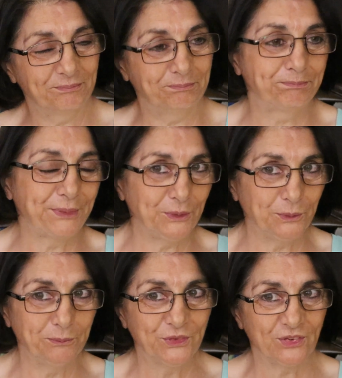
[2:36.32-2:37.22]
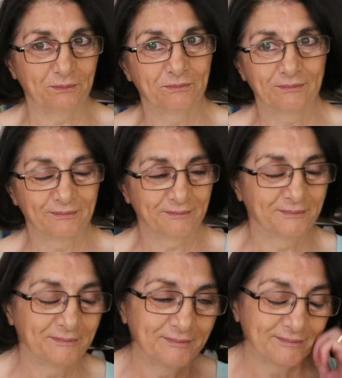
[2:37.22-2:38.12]
boobs
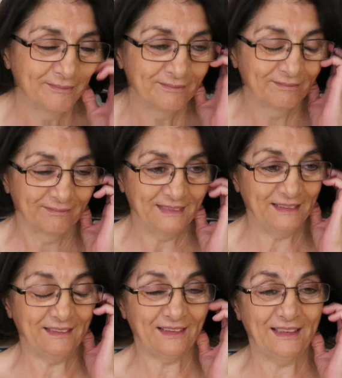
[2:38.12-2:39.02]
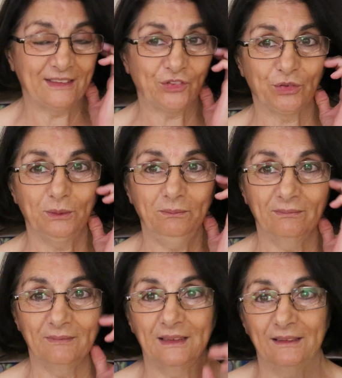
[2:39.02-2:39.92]
in the
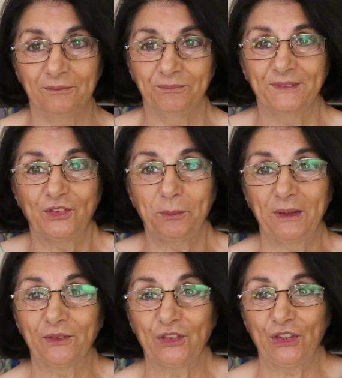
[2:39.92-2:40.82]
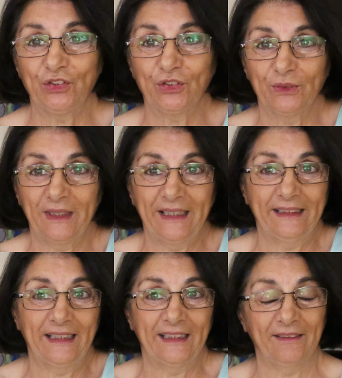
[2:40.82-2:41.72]
classroom. It's a male teacher,
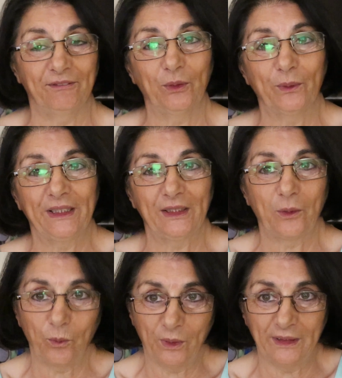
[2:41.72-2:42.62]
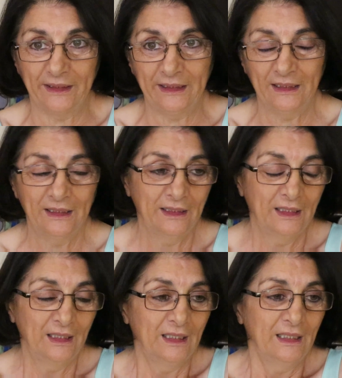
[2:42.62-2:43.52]
and I have no idea why
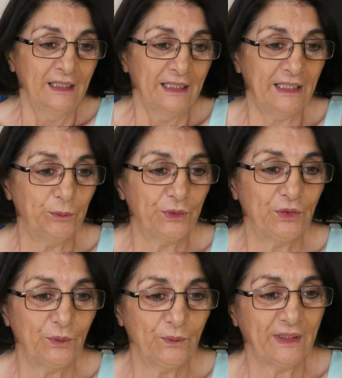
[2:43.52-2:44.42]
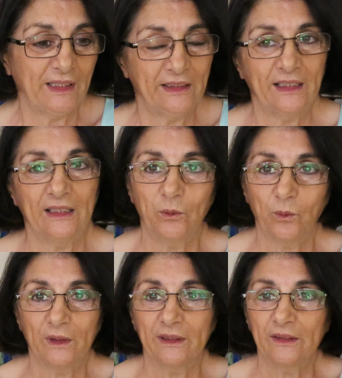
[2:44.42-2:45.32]
he would do that
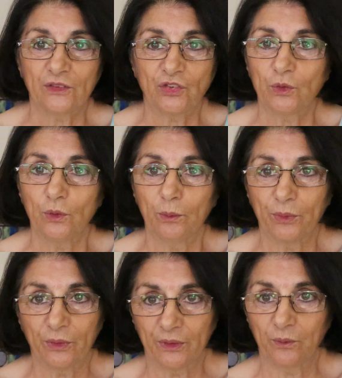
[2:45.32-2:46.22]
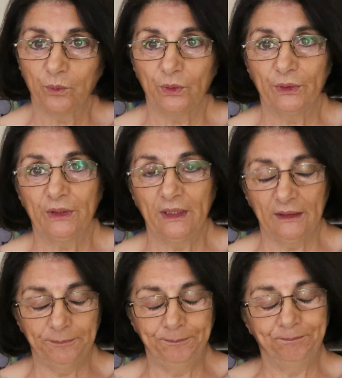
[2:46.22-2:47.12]
and why the school board would
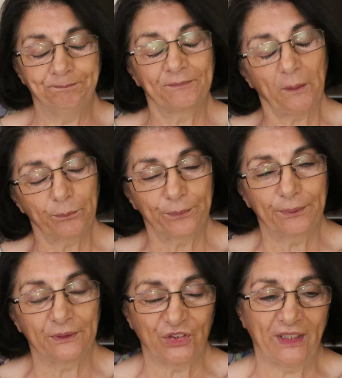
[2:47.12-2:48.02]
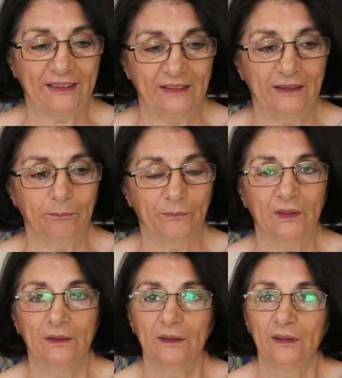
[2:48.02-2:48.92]
protect him